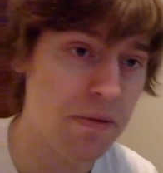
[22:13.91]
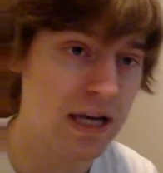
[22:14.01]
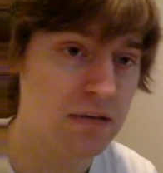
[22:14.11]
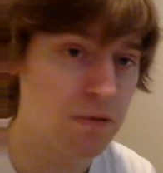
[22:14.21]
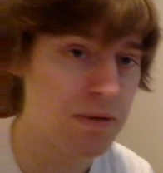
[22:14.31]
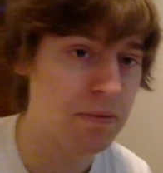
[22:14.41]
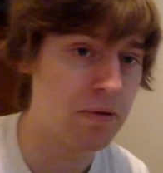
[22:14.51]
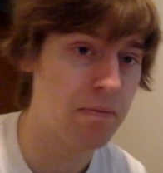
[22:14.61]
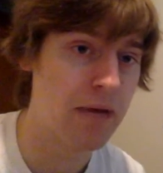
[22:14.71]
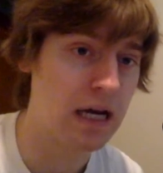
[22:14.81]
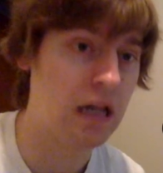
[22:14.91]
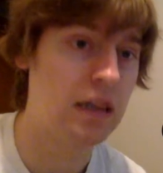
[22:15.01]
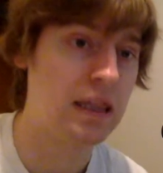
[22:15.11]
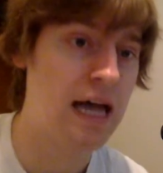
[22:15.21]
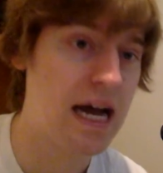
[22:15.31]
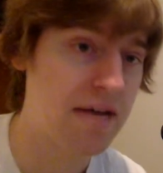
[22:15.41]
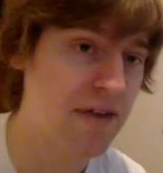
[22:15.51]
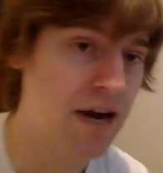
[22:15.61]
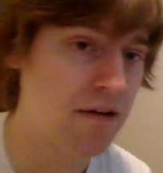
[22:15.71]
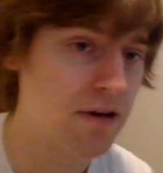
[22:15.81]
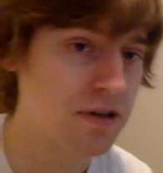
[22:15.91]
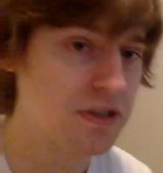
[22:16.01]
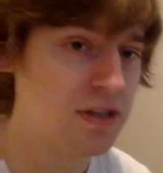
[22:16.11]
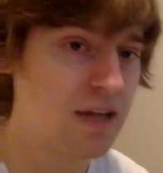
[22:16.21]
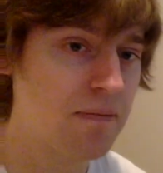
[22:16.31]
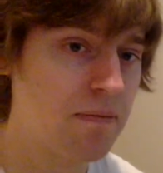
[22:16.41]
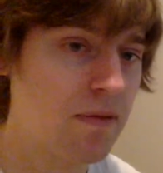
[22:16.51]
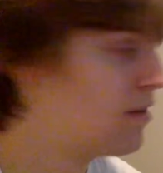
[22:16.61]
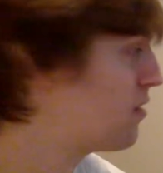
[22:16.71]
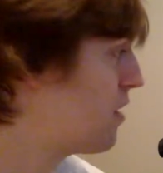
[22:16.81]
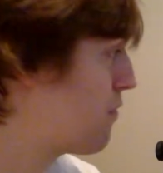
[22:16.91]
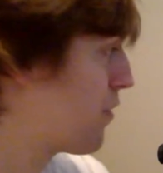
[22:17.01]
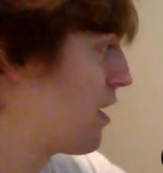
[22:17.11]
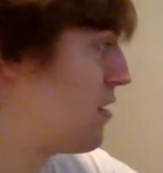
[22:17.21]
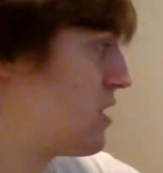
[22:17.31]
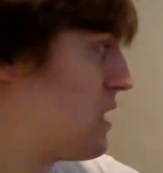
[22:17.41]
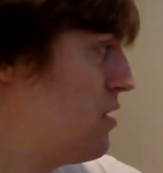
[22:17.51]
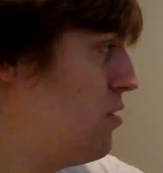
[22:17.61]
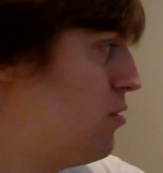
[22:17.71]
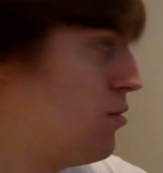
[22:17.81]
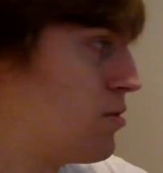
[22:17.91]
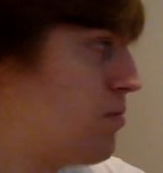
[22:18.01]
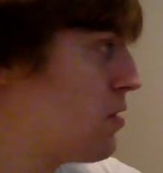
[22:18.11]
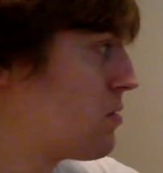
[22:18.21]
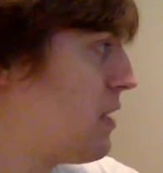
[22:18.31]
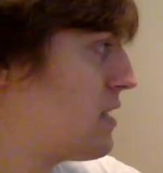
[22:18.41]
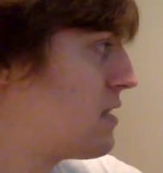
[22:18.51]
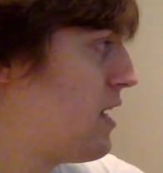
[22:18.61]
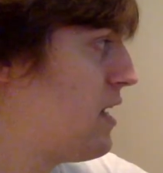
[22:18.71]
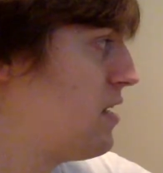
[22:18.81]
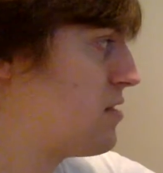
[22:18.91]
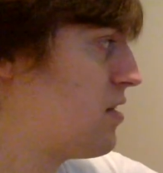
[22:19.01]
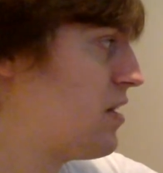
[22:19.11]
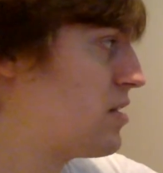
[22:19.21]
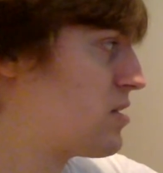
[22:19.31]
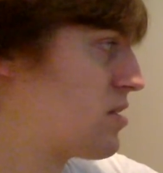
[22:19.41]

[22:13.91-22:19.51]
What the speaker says: place where people make a lot of errors. They forget to use multiply signs and they just